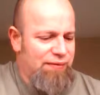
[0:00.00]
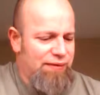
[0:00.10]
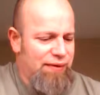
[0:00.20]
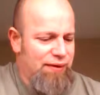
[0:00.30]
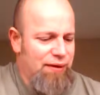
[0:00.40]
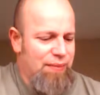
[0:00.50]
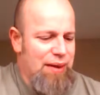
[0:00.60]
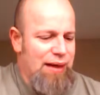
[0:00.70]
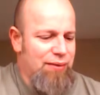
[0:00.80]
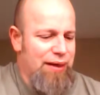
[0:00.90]
stuff
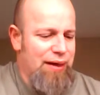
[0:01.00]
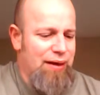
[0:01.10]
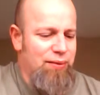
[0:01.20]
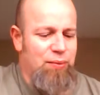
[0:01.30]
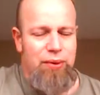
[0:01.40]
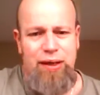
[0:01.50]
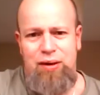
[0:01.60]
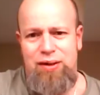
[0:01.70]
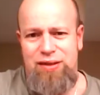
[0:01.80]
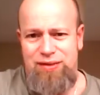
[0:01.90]
about you know
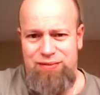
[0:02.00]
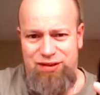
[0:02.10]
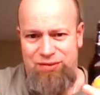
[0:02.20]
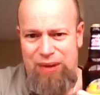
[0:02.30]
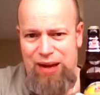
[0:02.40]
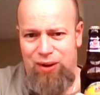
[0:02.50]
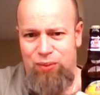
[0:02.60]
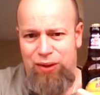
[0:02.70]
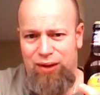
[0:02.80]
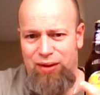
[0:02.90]
what you're gonna
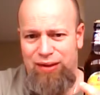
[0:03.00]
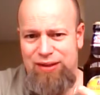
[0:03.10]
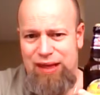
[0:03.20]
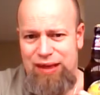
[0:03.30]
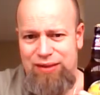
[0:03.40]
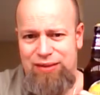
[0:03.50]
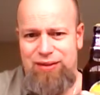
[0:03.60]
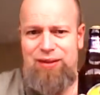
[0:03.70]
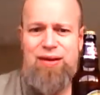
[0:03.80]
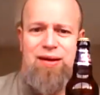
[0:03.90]
smell, what you're gonna
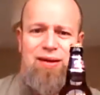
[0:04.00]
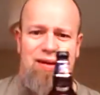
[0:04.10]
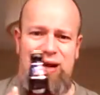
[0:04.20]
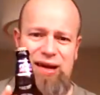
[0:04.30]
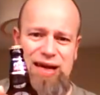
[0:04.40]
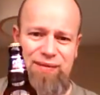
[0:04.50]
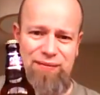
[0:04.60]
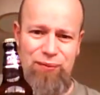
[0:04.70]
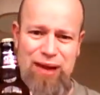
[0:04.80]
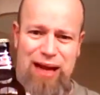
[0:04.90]
taste, and I'll I'll
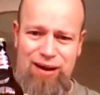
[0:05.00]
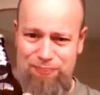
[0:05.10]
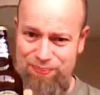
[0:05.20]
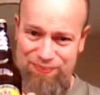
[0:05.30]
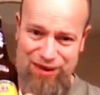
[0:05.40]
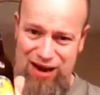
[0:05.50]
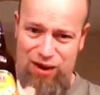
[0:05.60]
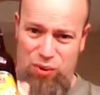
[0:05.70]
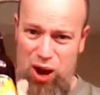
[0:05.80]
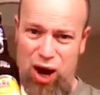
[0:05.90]
leave all that
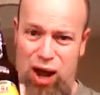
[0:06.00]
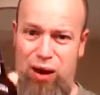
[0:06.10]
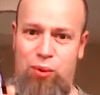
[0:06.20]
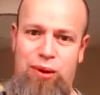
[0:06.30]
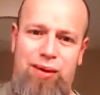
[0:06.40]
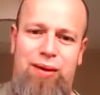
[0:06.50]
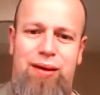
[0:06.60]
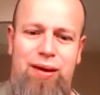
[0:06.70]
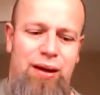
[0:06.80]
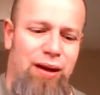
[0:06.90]
you know alone,
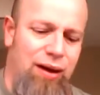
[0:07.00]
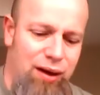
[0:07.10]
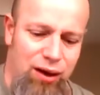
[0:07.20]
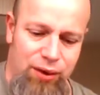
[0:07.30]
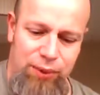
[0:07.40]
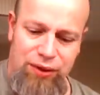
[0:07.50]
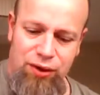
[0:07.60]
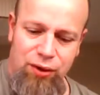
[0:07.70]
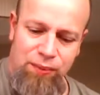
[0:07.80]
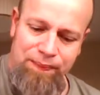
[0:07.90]
like
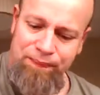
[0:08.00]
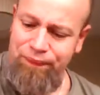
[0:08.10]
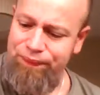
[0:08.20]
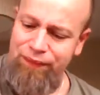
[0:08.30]
we do.